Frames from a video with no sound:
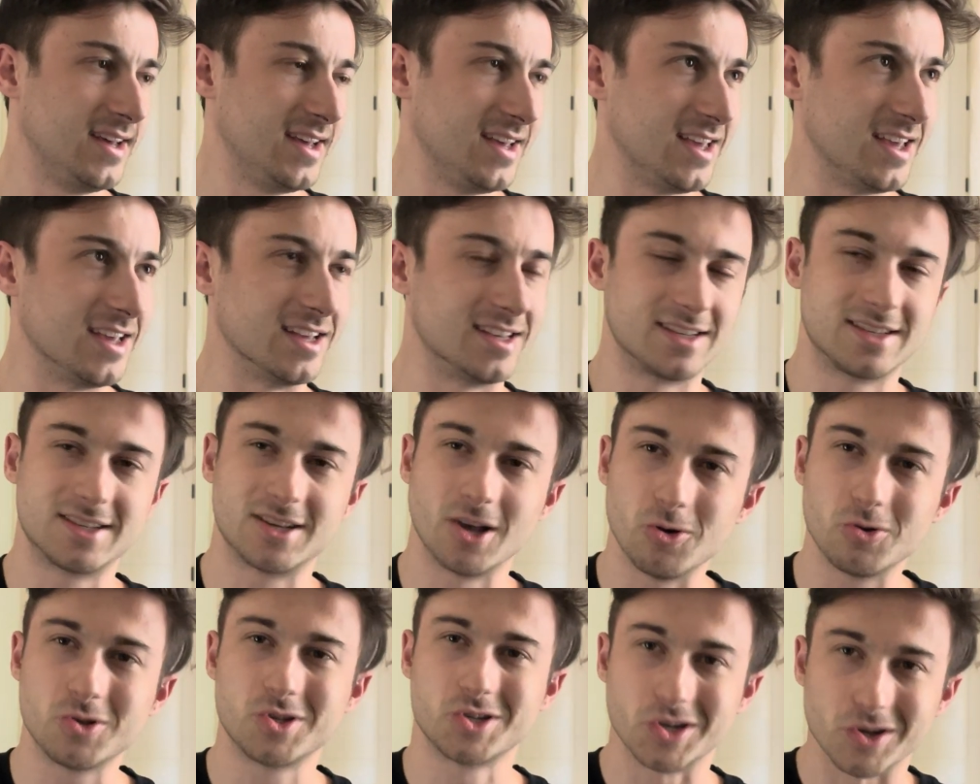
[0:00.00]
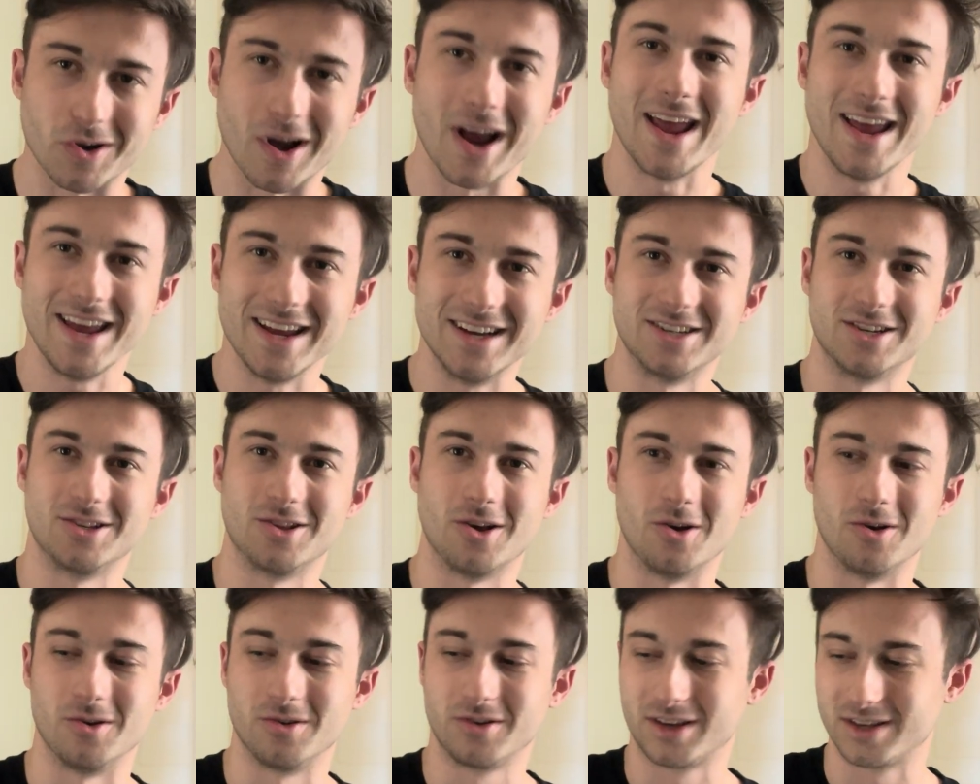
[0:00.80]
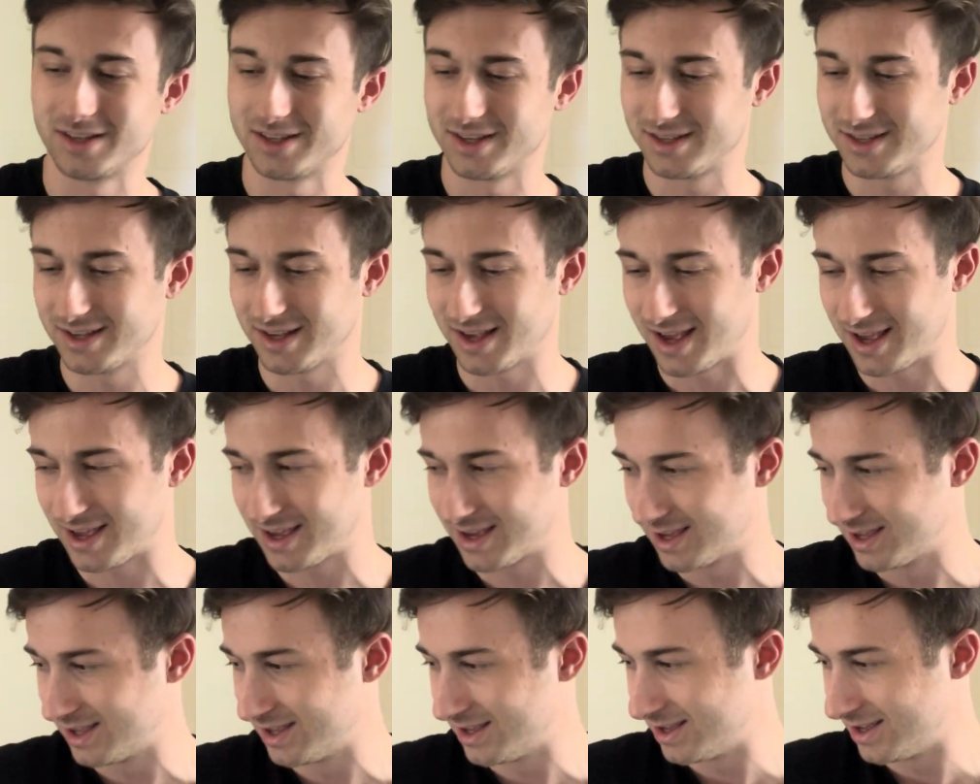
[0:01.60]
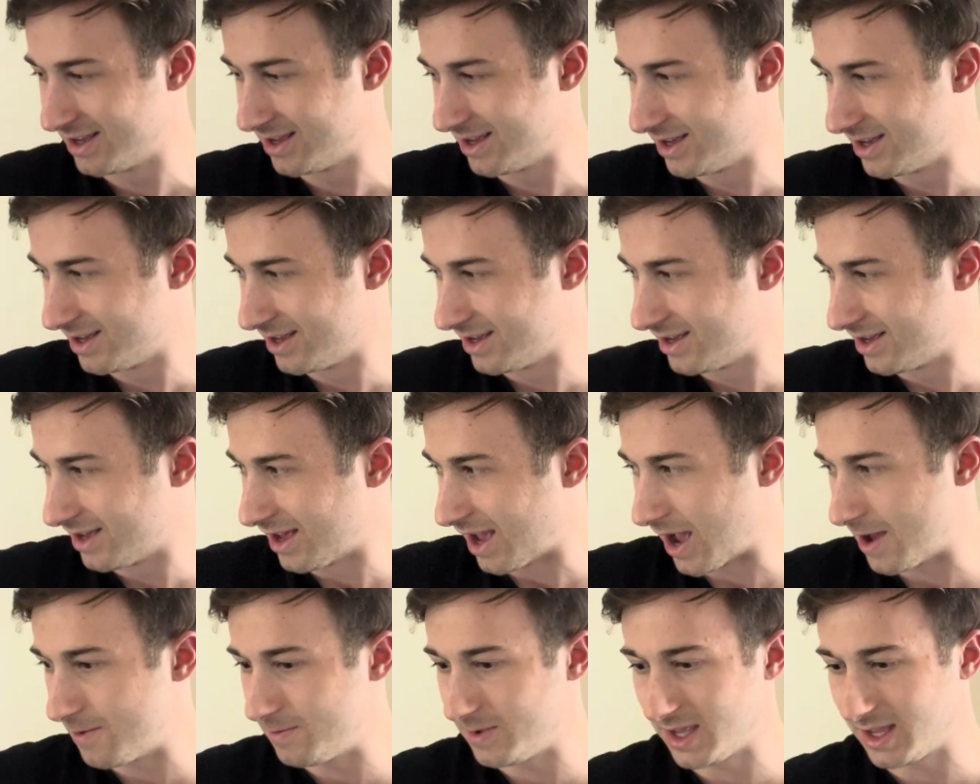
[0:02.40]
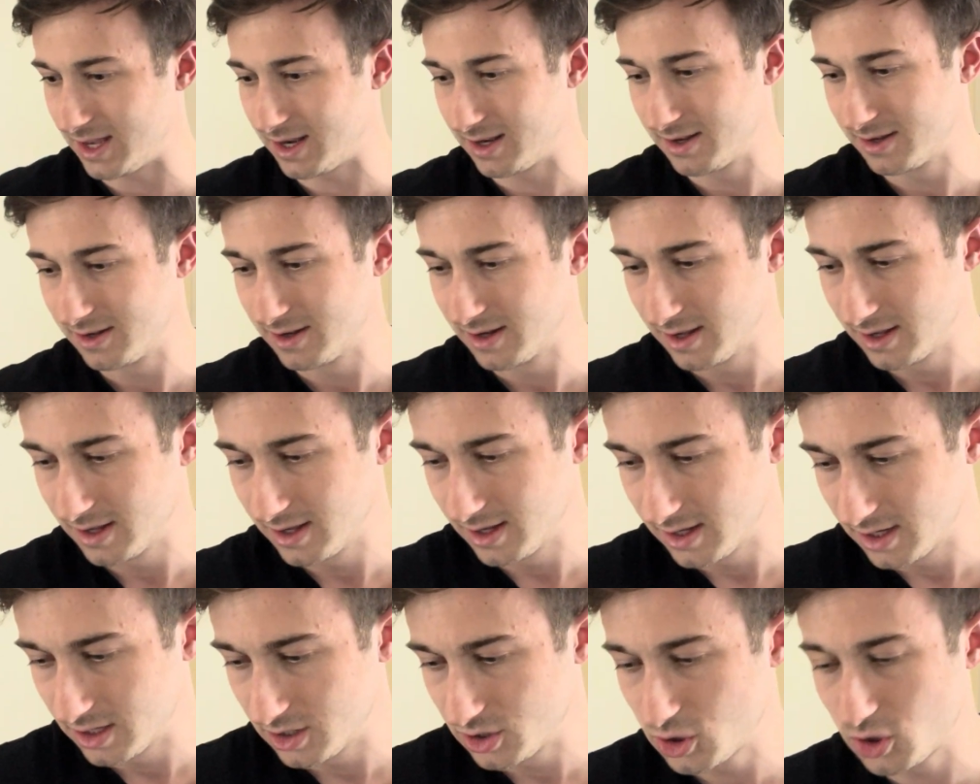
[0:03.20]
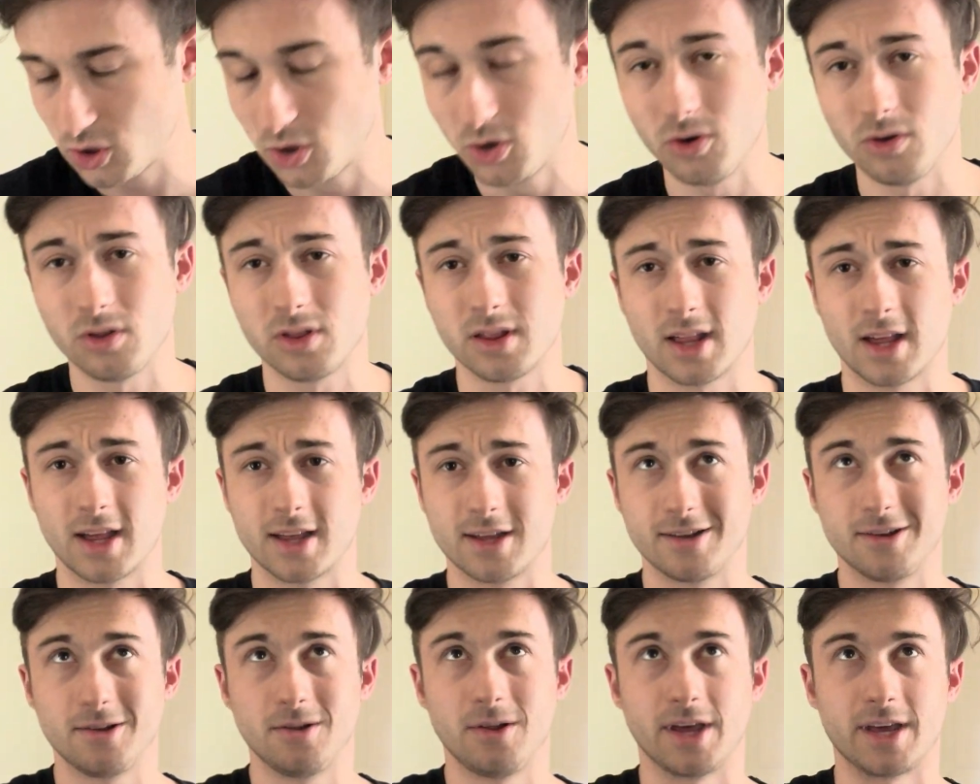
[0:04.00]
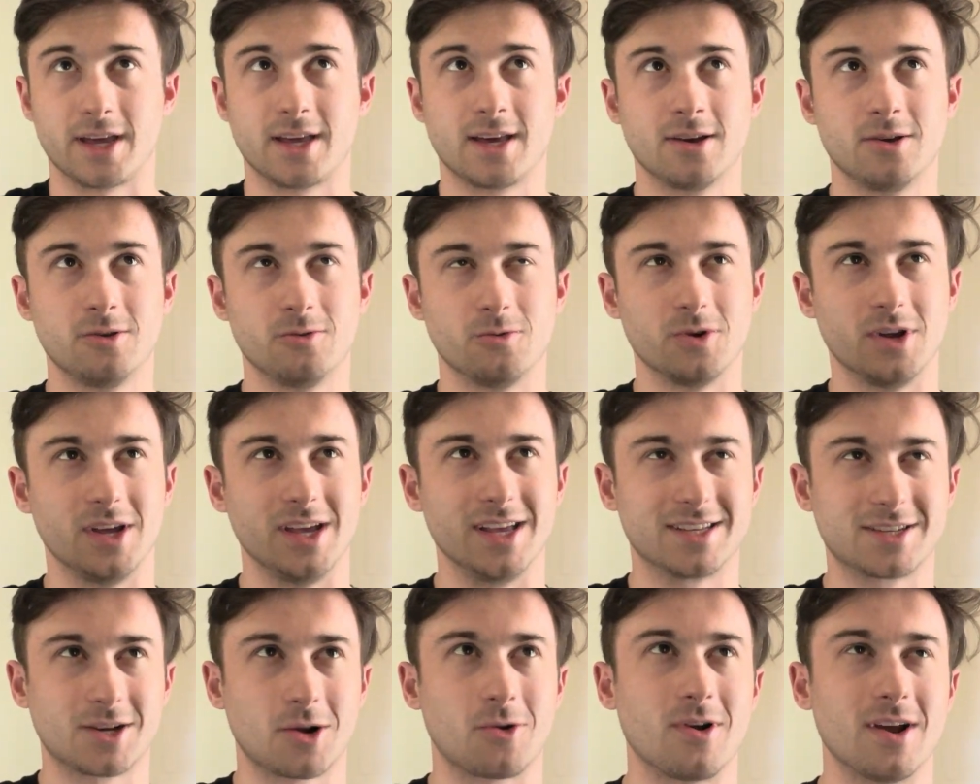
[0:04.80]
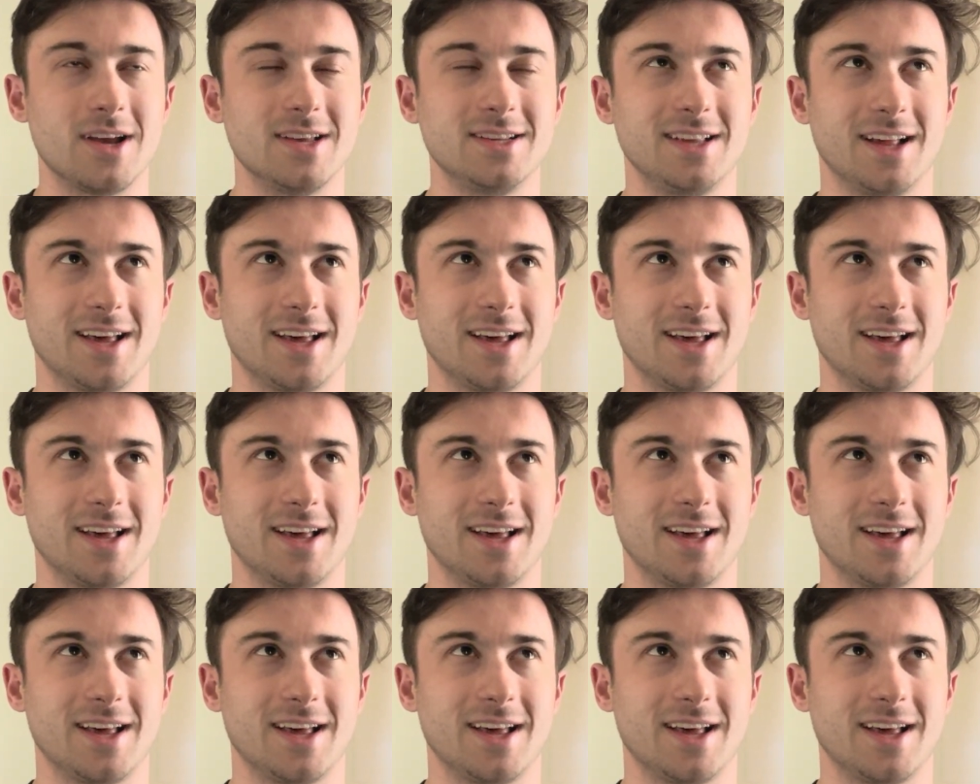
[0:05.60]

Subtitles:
it's so strange though, because it's like, I mean, truth, like it's crazy.